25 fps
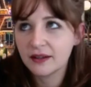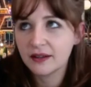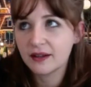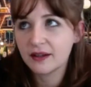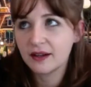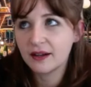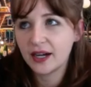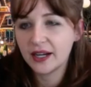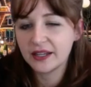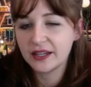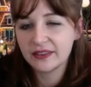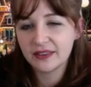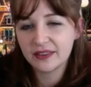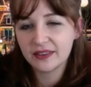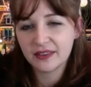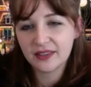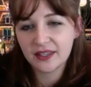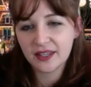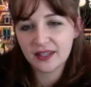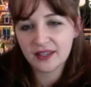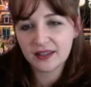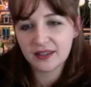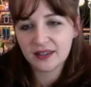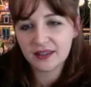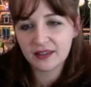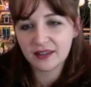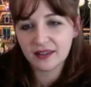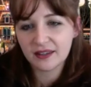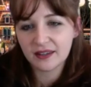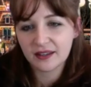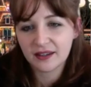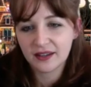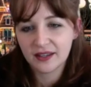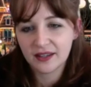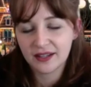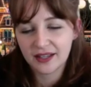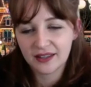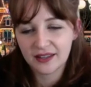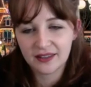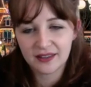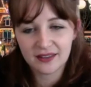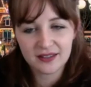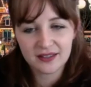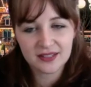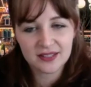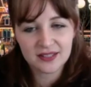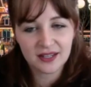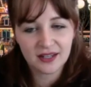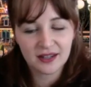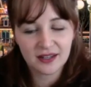I think, and I think
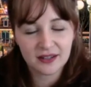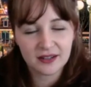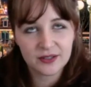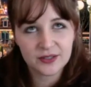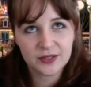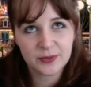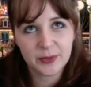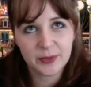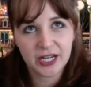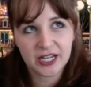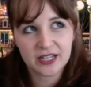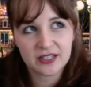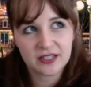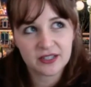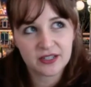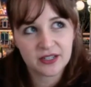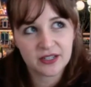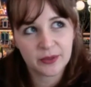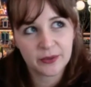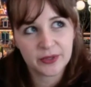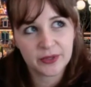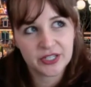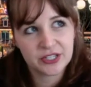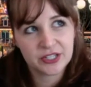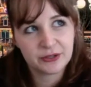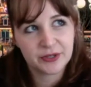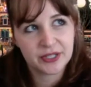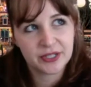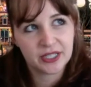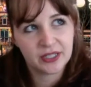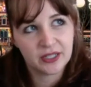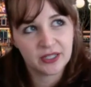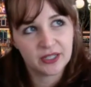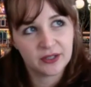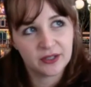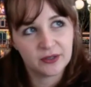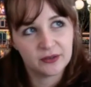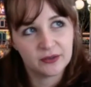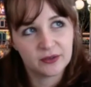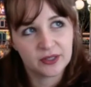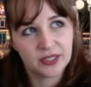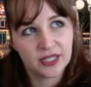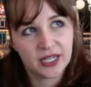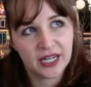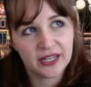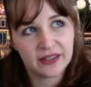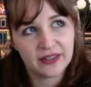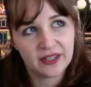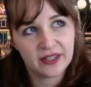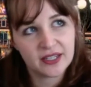this kind of goes back to going to it alone.
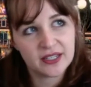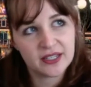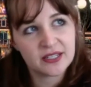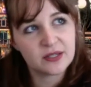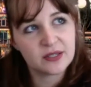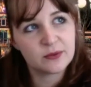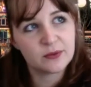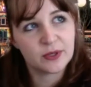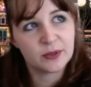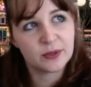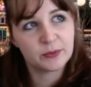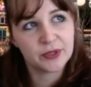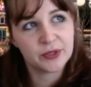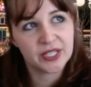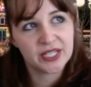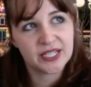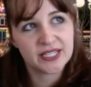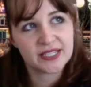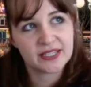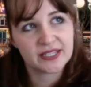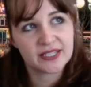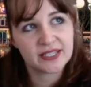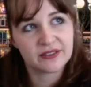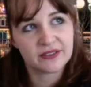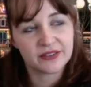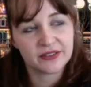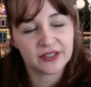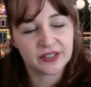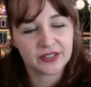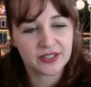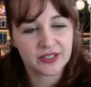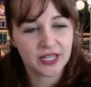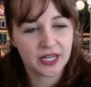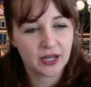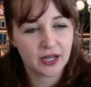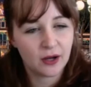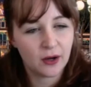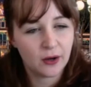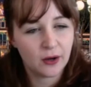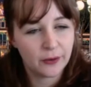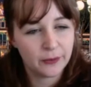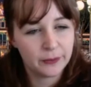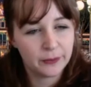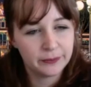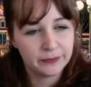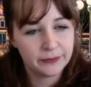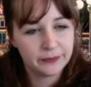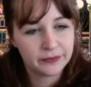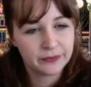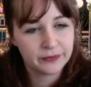I think it's the one place that feels like
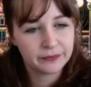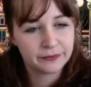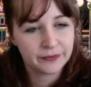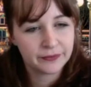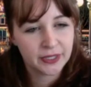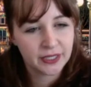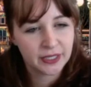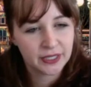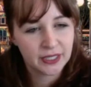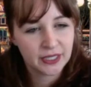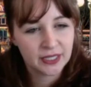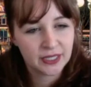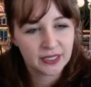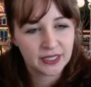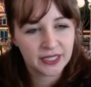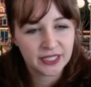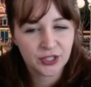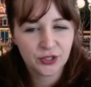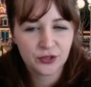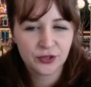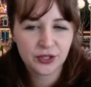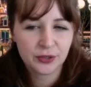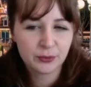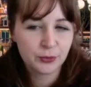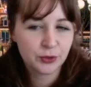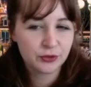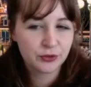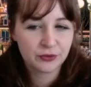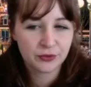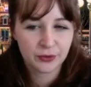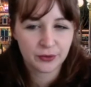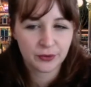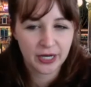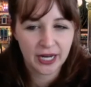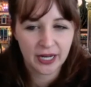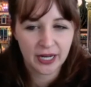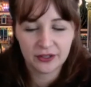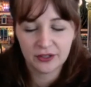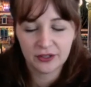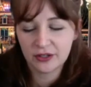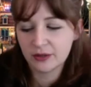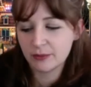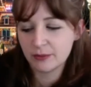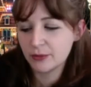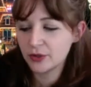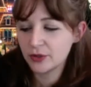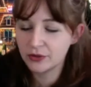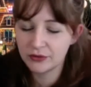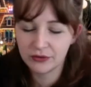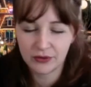home. Like you can move around, you can
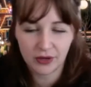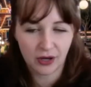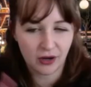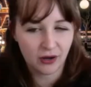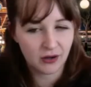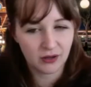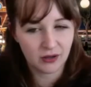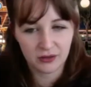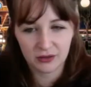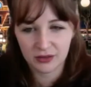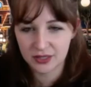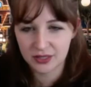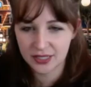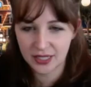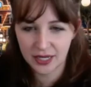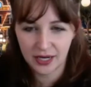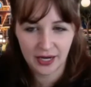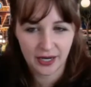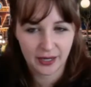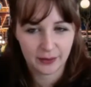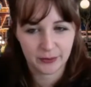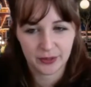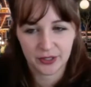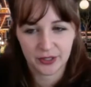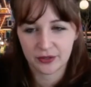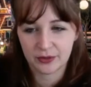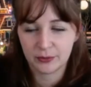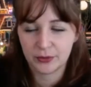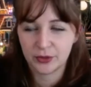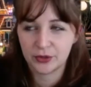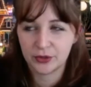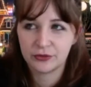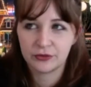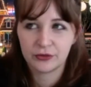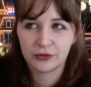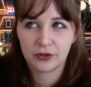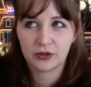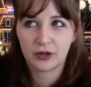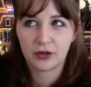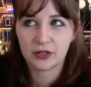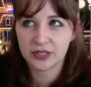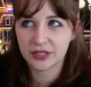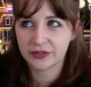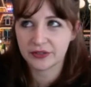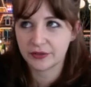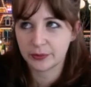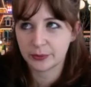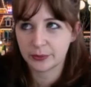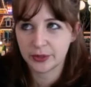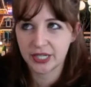move all the time. You can move all
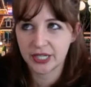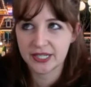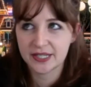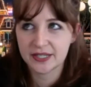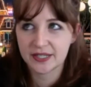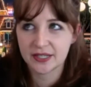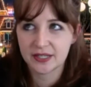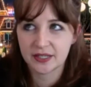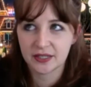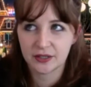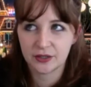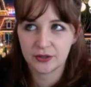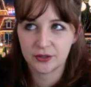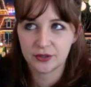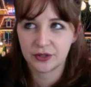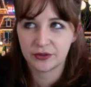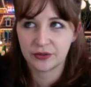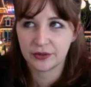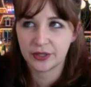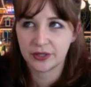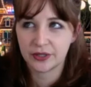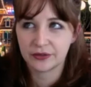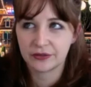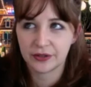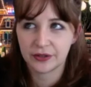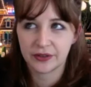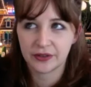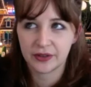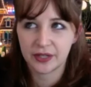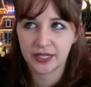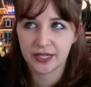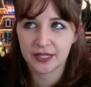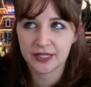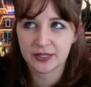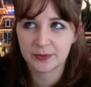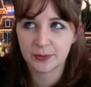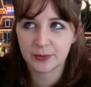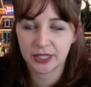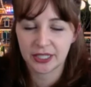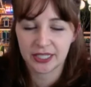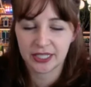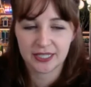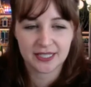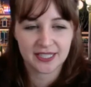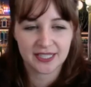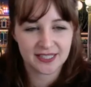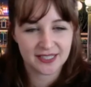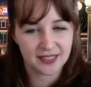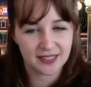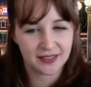different places and go do different things, but like
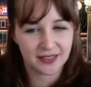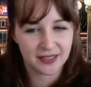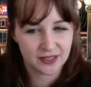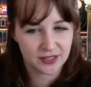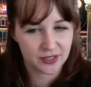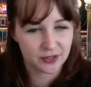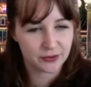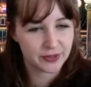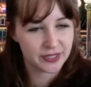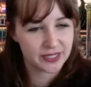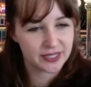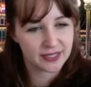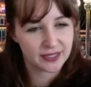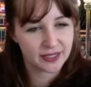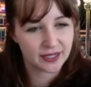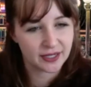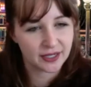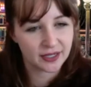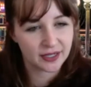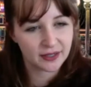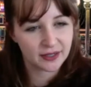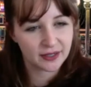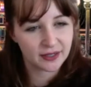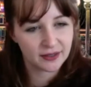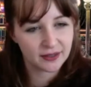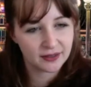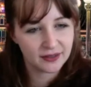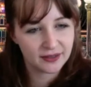Disneyland's always there.